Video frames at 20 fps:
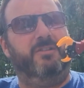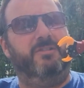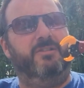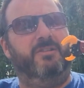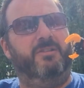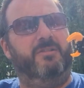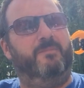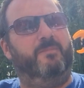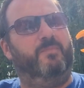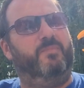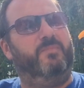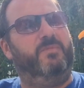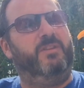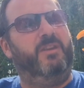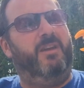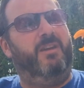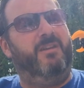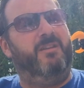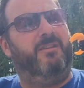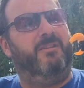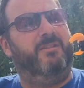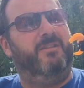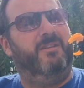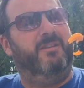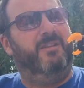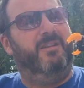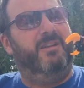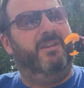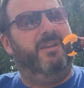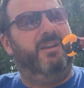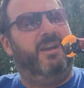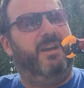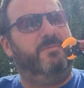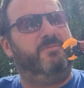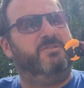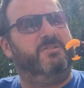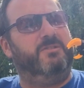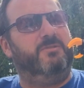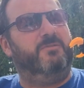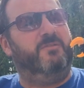and yeah,
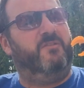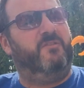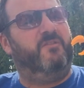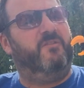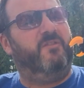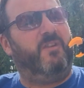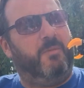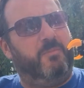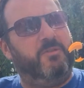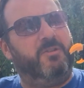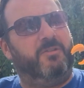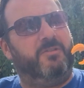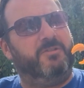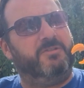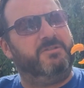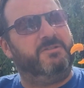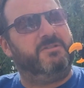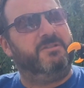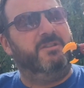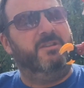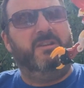absolutely fabulous.